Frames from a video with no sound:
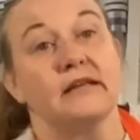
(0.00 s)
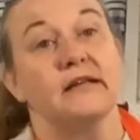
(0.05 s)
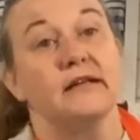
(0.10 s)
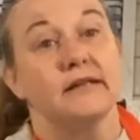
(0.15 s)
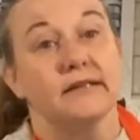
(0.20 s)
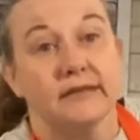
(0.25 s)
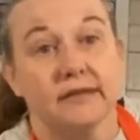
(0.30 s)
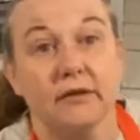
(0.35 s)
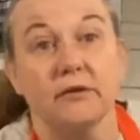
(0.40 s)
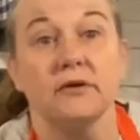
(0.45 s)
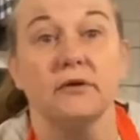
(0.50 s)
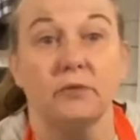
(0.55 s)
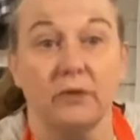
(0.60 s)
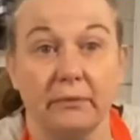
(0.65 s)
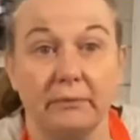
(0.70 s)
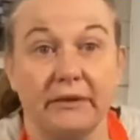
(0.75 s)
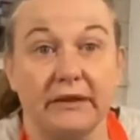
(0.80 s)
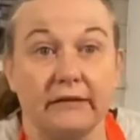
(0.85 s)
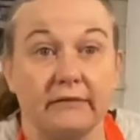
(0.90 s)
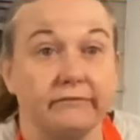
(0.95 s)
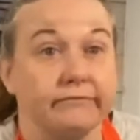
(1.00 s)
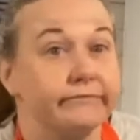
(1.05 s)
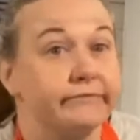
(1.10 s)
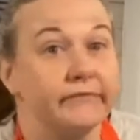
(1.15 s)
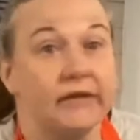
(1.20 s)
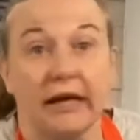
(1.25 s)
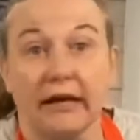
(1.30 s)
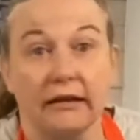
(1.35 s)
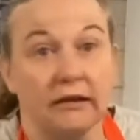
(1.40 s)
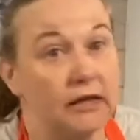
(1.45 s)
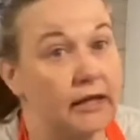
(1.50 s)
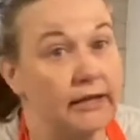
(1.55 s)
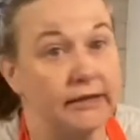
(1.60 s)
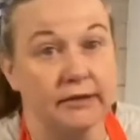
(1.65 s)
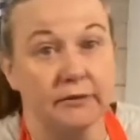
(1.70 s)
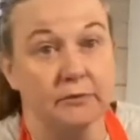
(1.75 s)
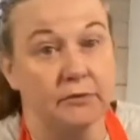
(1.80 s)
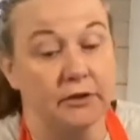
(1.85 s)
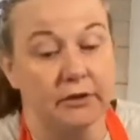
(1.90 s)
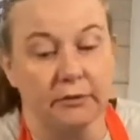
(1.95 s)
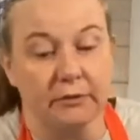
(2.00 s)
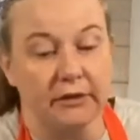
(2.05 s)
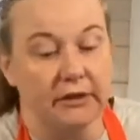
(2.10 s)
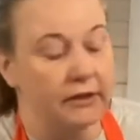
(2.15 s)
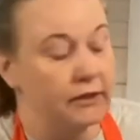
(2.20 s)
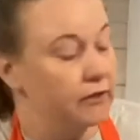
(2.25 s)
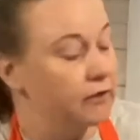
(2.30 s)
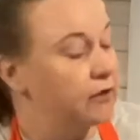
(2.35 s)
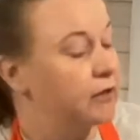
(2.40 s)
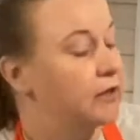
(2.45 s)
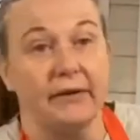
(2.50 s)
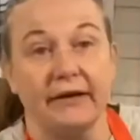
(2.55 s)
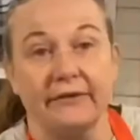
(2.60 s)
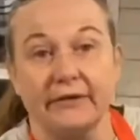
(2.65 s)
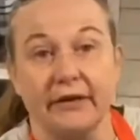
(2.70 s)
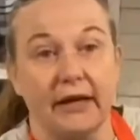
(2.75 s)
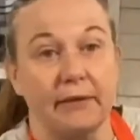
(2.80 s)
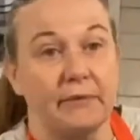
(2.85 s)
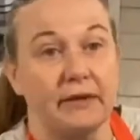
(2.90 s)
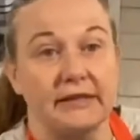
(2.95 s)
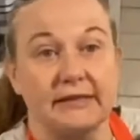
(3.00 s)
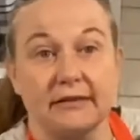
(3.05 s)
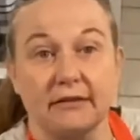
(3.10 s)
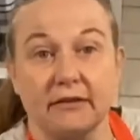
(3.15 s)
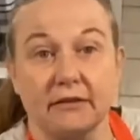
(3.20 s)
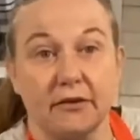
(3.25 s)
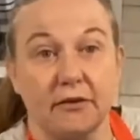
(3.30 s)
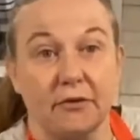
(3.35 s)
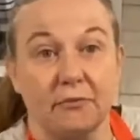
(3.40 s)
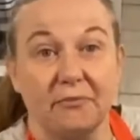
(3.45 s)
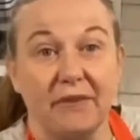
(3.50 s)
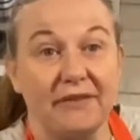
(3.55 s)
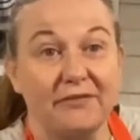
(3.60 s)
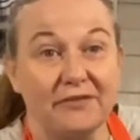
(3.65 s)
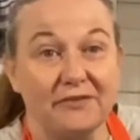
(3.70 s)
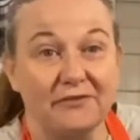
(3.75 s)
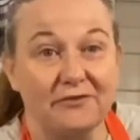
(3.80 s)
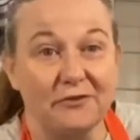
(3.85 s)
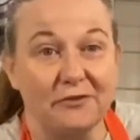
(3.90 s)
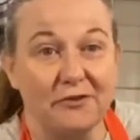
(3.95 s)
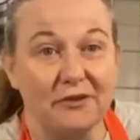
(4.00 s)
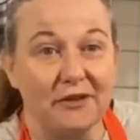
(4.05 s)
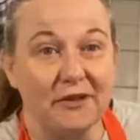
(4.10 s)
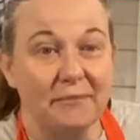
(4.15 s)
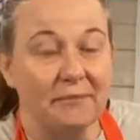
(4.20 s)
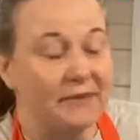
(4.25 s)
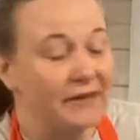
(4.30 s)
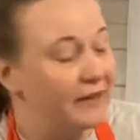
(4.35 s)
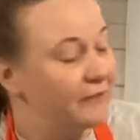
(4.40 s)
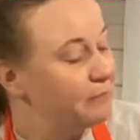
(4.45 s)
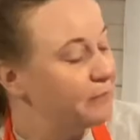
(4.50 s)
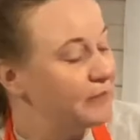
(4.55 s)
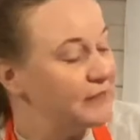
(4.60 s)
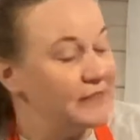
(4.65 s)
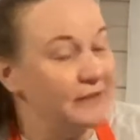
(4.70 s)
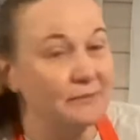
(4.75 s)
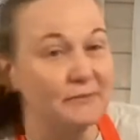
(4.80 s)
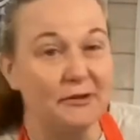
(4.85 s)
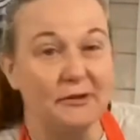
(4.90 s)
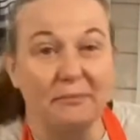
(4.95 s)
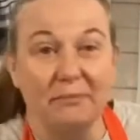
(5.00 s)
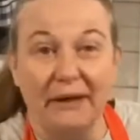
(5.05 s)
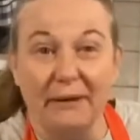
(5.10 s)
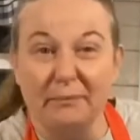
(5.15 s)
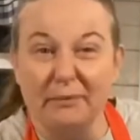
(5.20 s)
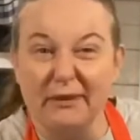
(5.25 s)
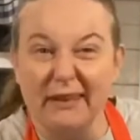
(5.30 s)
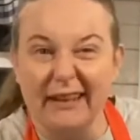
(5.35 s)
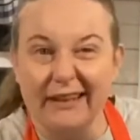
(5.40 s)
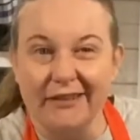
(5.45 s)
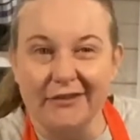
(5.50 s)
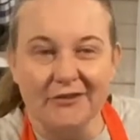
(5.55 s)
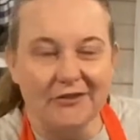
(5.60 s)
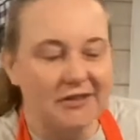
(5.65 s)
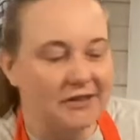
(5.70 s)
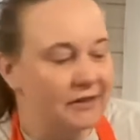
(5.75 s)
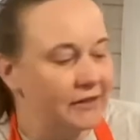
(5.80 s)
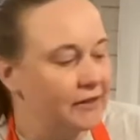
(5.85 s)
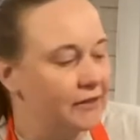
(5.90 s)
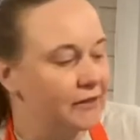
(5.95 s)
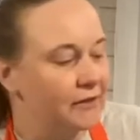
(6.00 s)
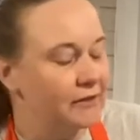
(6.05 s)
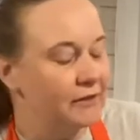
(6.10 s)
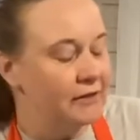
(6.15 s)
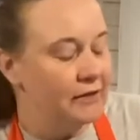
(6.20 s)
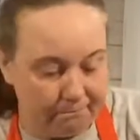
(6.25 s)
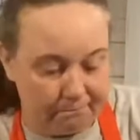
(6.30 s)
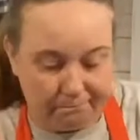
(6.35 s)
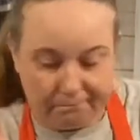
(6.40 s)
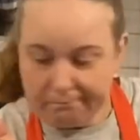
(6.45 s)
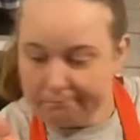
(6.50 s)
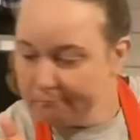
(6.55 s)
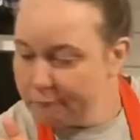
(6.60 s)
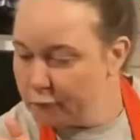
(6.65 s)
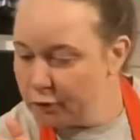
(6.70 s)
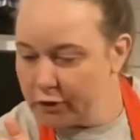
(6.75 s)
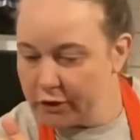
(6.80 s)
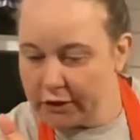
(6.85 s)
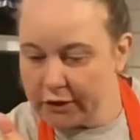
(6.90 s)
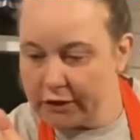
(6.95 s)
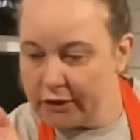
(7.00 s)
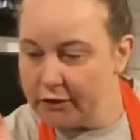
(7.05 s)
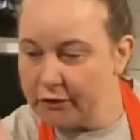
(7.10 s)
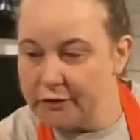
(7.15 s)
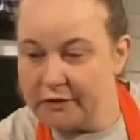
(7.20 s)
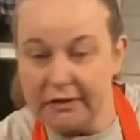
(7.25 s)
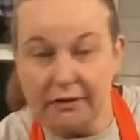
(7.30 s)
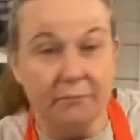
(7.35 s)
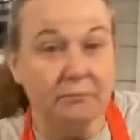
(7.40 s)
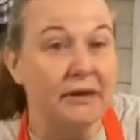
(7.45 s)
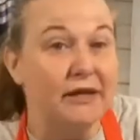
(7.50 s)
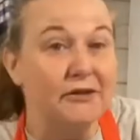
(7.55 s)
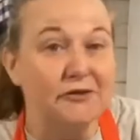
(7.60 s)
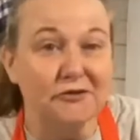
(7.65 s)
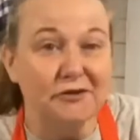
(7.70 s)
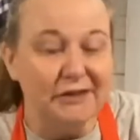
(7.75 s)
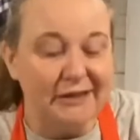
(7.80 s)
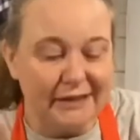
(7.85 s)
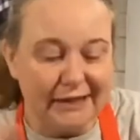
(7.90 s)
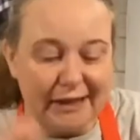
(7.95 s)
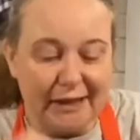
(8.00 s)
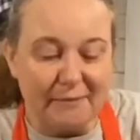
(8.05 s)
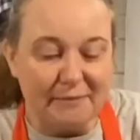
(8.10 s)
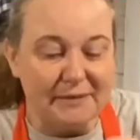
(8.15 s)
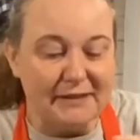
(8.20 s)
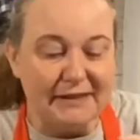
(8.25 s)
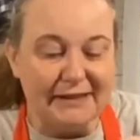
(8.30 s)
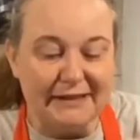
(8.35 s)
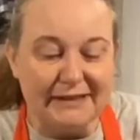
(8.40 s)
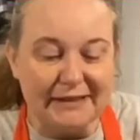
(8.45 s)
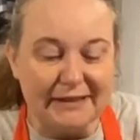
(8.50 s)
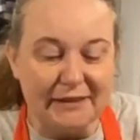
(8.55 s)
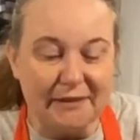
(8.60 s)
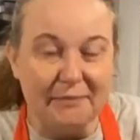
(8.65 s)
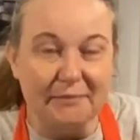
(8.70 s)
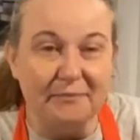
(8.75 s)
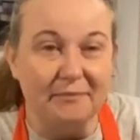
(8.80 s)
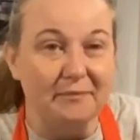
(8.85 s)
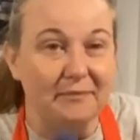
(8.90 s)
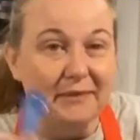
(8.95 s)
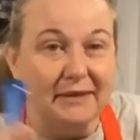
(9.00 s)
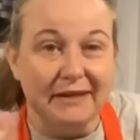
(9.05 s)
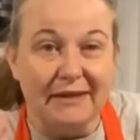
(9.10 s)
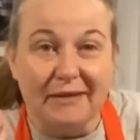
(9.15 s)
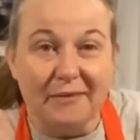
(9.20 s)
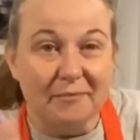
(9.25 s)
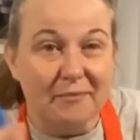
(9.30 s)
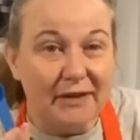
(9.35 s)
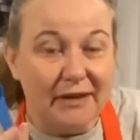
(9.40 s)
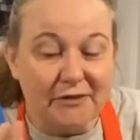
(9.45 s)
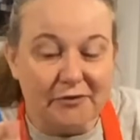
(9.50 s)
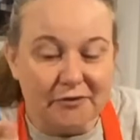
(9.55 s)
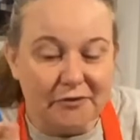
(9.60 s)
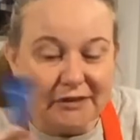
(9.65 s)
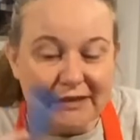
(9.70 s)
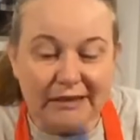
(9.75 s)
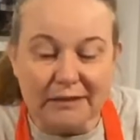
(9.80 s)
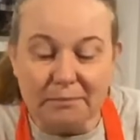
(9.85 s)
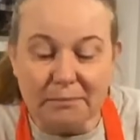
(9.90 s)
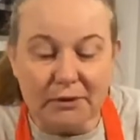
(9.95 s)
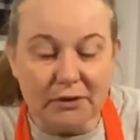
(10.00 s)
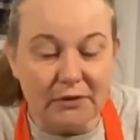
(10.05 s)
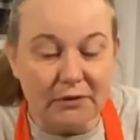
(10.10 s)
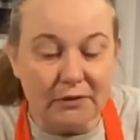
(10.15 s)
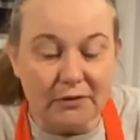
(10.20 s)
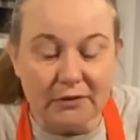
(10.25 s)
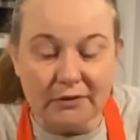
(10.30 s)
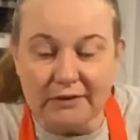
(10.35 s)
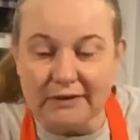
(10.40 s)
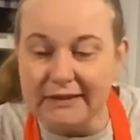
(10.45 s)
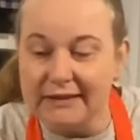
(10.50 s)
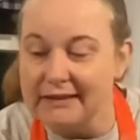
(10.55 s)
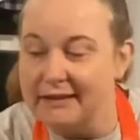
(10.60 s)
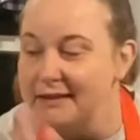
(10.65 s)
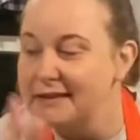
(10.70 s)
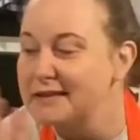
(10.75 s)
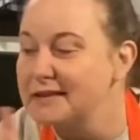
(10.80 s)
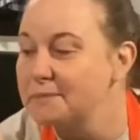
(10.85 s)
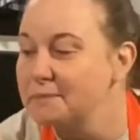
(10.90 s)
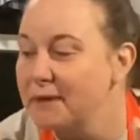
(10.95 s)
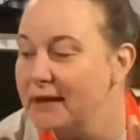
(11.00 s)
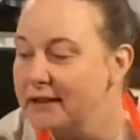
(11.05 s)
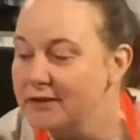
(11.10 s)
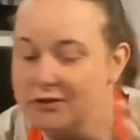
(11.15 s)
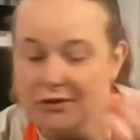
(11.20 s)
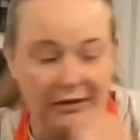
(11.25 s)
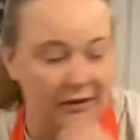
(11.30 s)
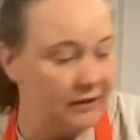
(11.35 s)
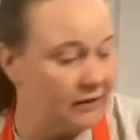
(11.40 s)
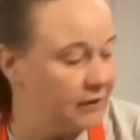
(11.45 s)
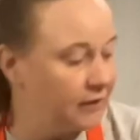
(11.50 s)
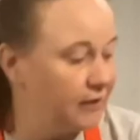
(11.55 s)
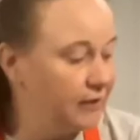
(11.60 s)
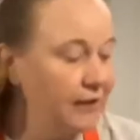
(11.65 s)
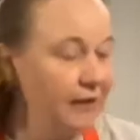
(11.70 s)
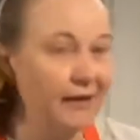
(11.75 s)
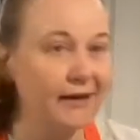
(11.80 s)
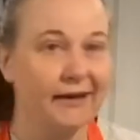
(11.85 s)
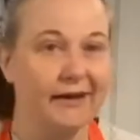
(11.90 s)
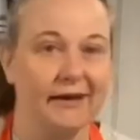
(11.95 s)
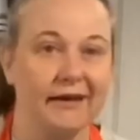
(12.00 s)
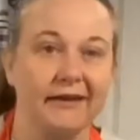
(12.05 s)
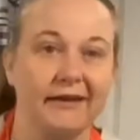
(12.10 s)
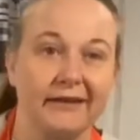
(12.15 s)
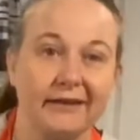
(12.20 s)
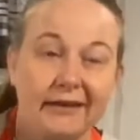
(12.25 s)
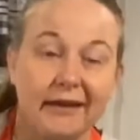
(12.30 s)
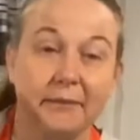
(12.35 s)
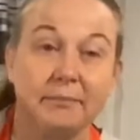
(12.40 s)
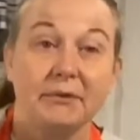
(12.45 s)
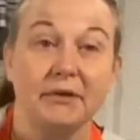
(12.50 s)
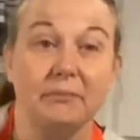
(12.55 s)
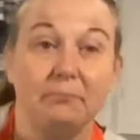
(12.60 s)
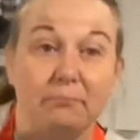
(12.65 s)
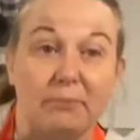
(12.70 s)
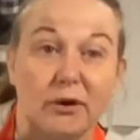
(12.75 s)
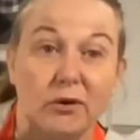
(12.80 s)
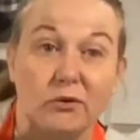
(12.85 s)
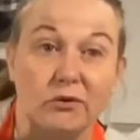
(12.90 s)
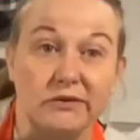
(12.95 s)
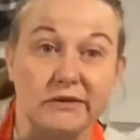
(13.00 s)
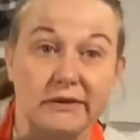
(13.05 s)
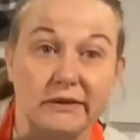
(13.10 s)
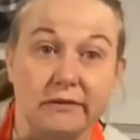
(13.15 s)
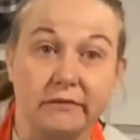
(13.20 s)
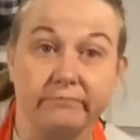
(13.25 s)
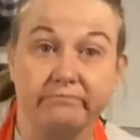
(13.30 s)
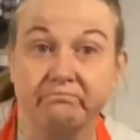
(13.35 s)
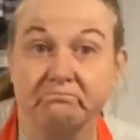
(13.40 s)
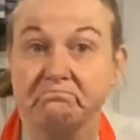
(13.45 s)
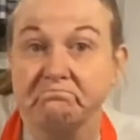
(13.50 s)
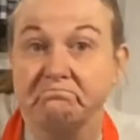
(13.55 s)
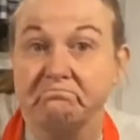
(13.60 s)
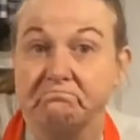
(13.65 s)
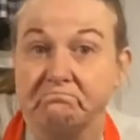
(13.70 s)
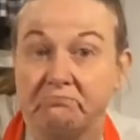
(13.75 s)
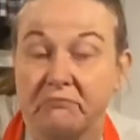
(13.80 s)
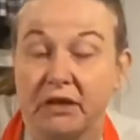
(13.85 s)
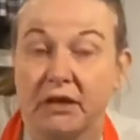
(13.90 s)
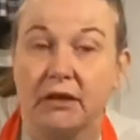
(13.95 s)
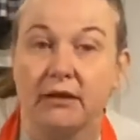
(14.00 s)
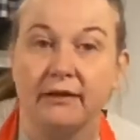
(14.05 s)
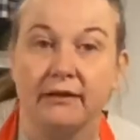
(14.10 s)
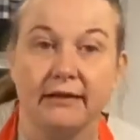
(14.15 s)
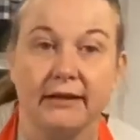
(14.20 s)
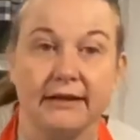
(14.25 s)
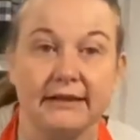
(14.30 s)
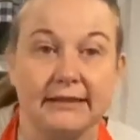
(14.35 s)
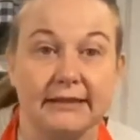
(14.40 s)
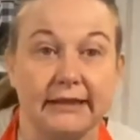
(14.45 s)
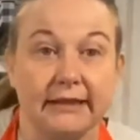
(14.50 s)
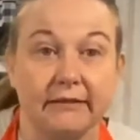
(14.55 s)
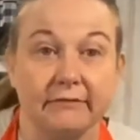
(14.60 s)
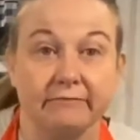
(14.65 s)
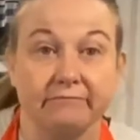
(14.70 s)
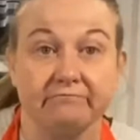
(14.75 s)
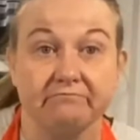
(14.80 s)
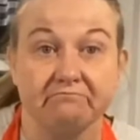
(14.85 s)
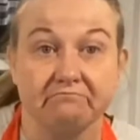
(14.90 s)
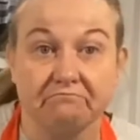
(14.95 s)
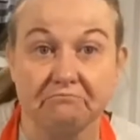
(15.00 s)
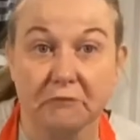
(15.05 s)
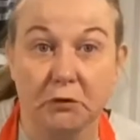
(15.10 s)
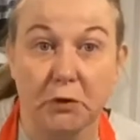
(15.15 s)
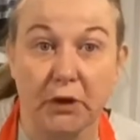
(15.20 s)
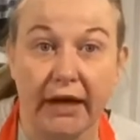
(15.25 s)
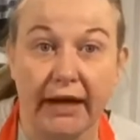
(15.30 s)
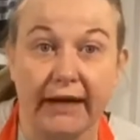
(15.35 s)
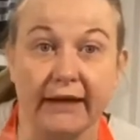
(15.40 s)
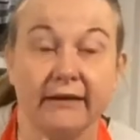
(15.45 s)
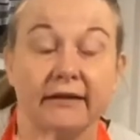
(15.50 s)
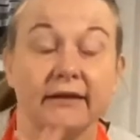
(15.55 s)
So equipment, not a lot to work with here. I've got my silicone muffin form. I've put some little paper liners in there. We're gonna use some measuring cups and some measuring spoons and a spatula and a couple of bowls. That's it, okay?